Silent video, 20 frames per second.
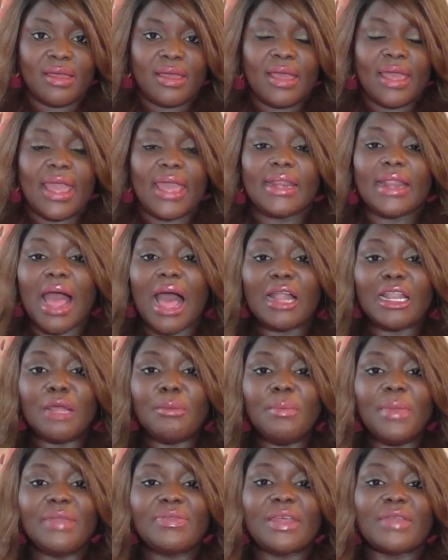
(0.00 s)
And I'll
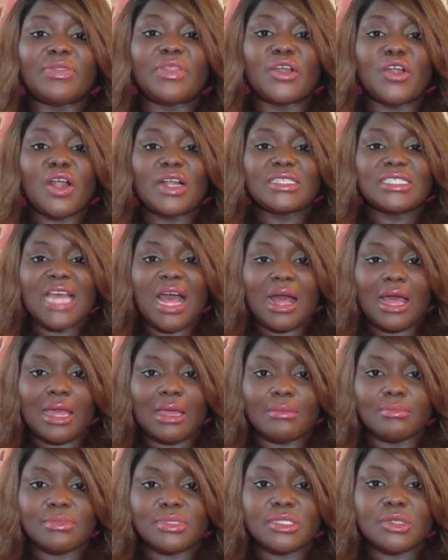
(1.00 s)
admit that there are
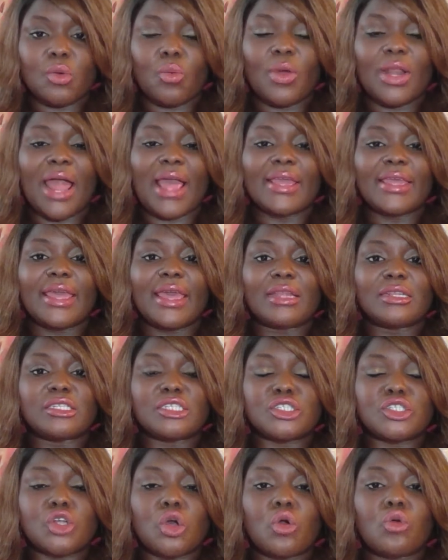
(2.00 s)
times when I get
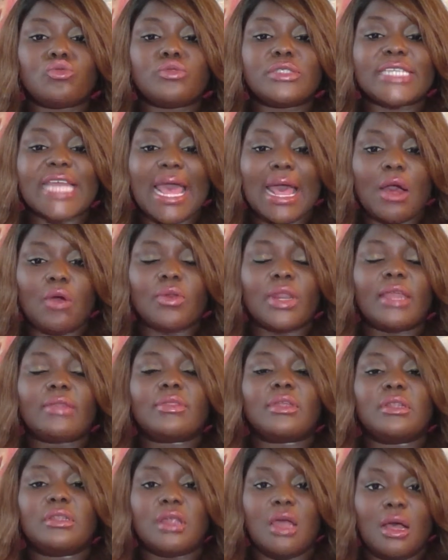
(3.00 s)
so down in
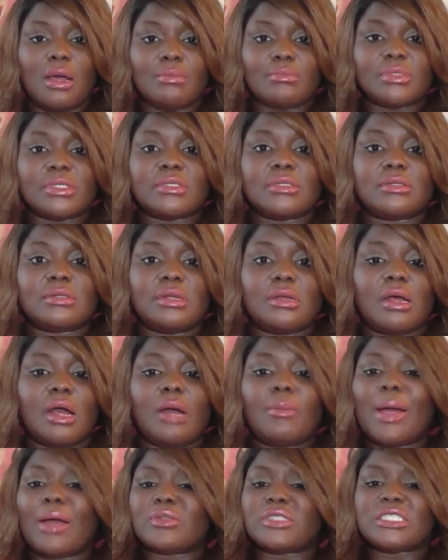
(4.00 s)
the dumps
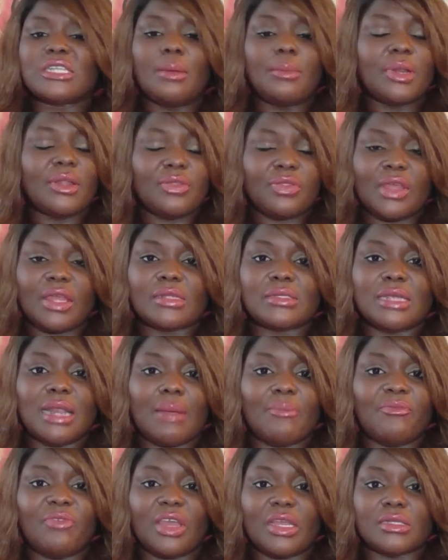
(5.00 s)
about some of the things that
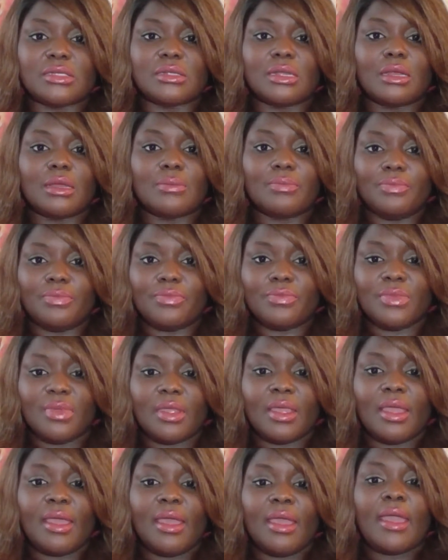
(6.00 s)
I'm facing,
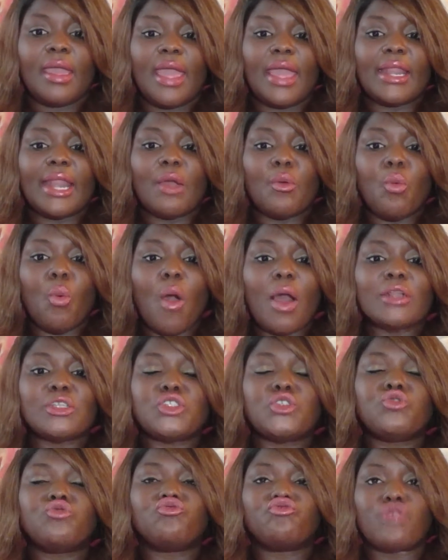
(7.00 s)
and I want
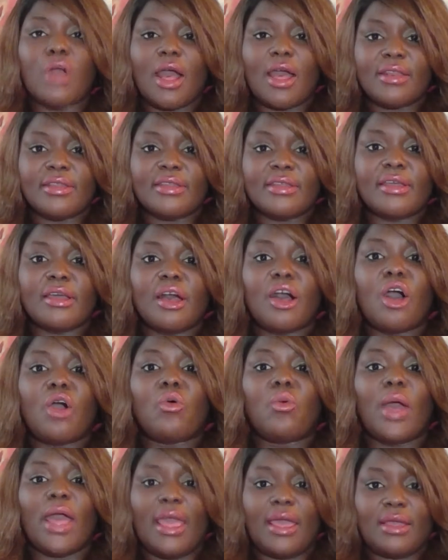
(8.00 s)
to run
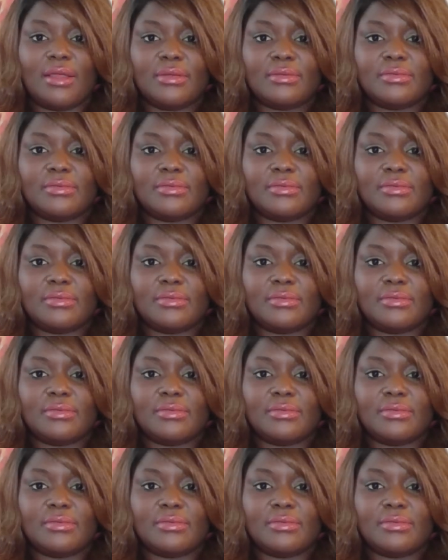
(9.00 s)
away.